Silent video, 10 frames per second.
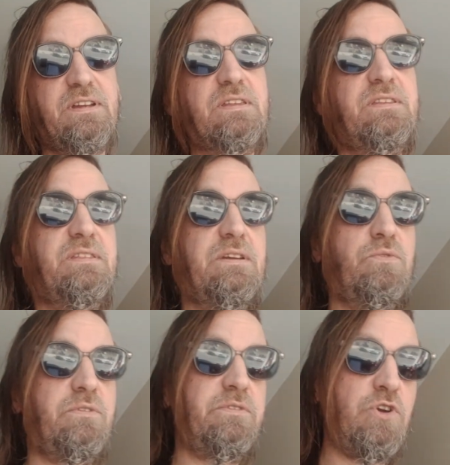and then they
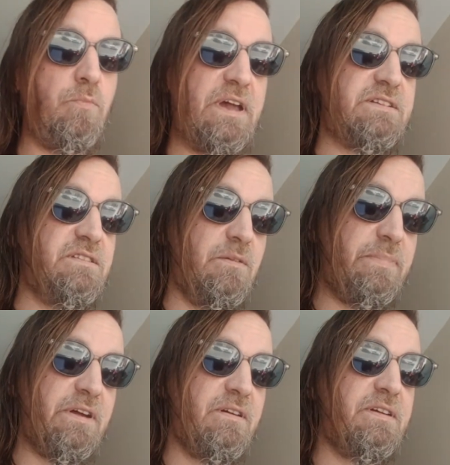would go back to the
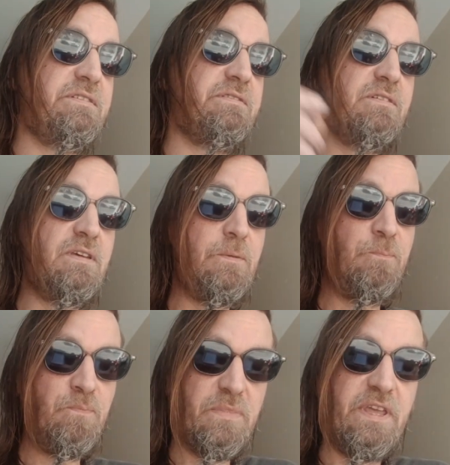barracks
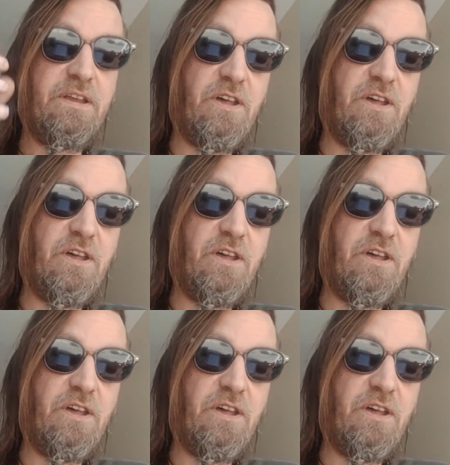and